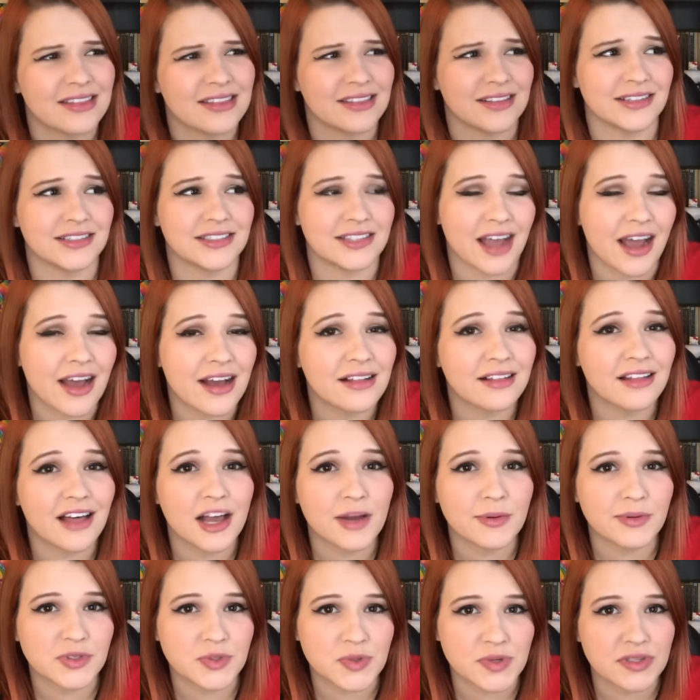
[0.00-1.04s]
The
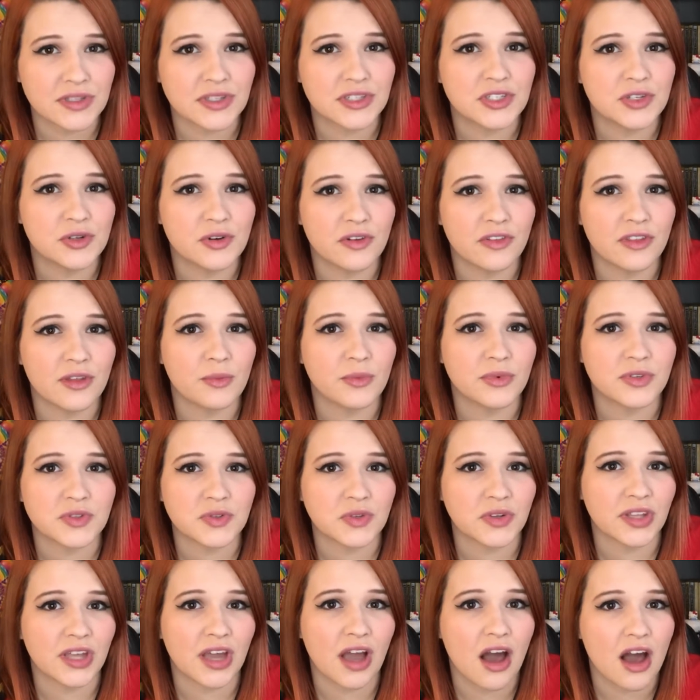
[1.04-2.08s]
dialogue between the two of them was
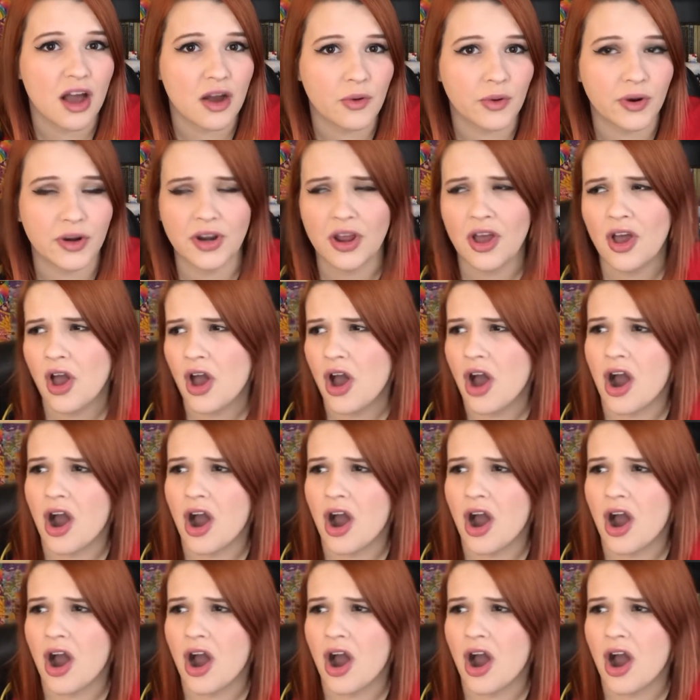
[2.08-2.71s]
really awkward.